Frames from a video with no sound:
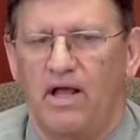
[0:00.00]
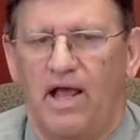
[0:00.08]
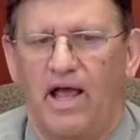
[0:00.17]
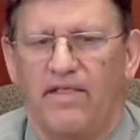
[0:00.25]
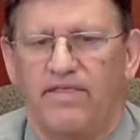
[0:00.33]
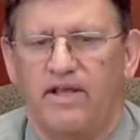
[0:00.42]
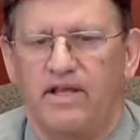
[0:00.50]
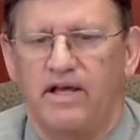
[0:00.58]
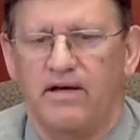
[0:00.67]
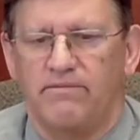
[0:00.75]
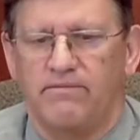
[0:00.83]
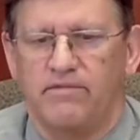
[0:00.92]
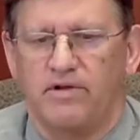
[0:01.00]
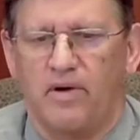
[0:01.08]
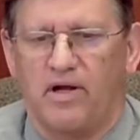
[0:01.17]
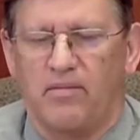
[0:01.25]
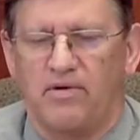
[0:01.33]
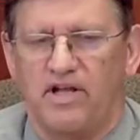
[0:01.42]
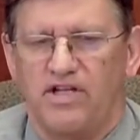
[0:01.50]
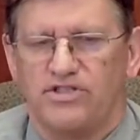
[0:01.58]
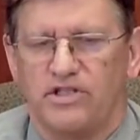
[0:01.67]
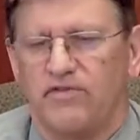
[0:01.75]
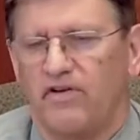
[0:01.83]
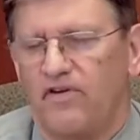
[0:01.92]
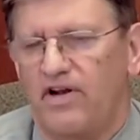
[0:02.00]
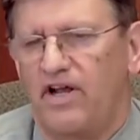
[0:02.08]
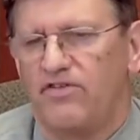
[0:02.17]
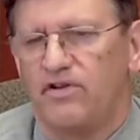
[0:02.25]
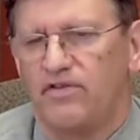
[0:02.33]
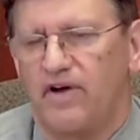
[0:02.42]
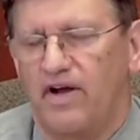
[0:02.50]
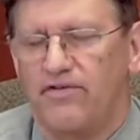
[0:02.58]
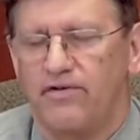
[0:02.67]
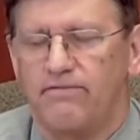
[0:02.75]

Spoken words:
at the recommendation of our financial advisor.